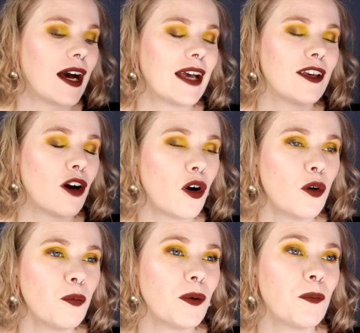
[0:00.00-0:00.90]
I
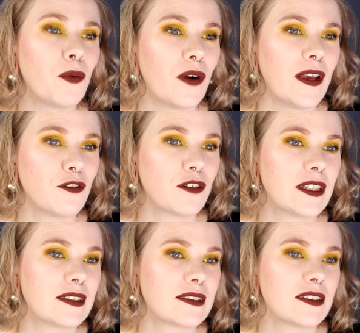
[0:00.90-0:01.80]
hope and pray for
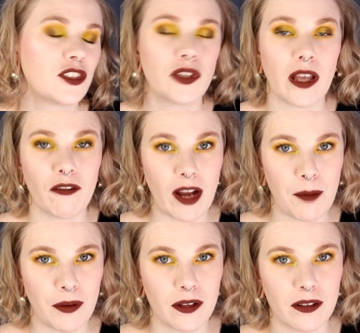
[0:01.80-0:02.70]
this to never
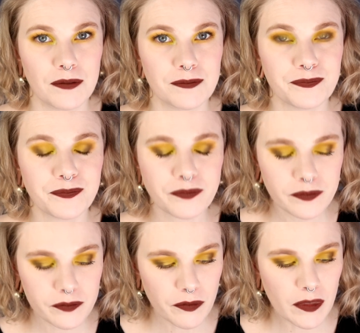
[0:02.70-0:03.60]
happen.
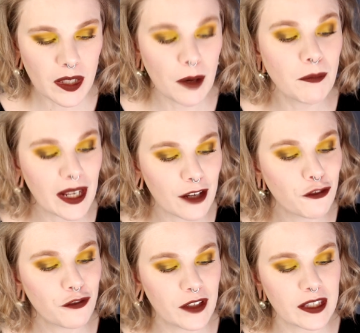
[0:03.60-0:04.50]
But I
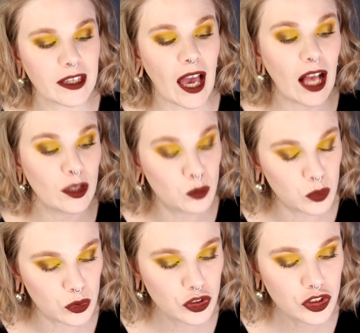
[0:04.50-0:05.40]
think I
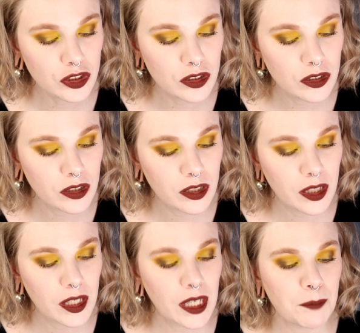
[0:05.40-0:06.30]
would
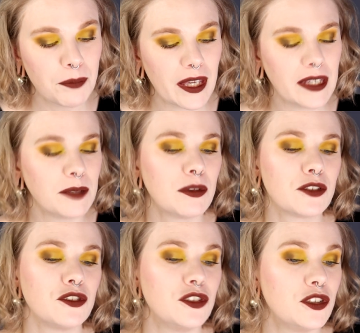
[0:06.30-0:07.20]
be able
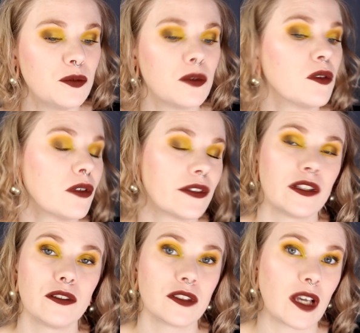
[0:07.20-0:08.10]
to do all the
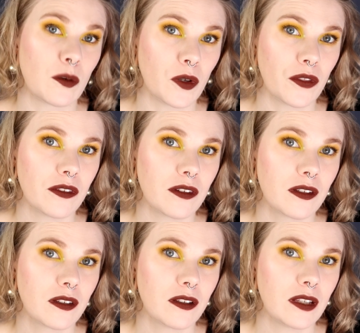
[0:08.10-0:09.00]
looks I want
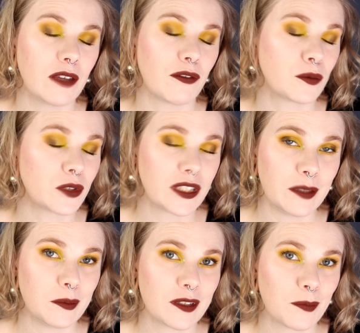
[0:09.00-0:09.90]
if I would
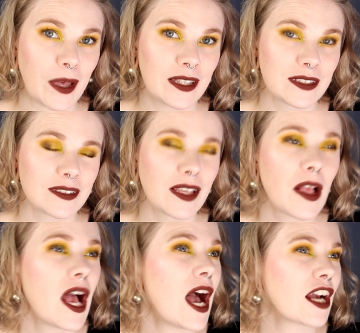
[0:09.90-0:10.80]
keep this palette.
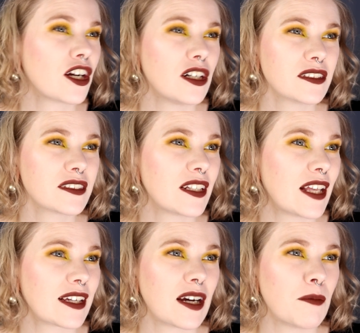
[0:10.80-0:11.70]
I can't
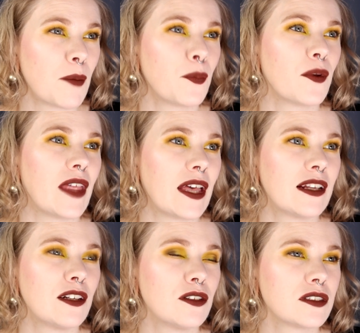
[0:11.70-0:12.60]
like come up with
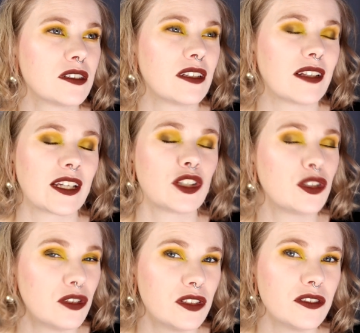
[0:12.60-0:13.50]
any look that I
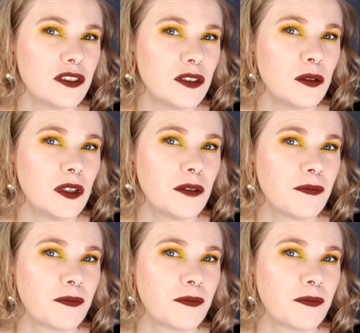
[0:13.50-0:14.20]
couldn't do.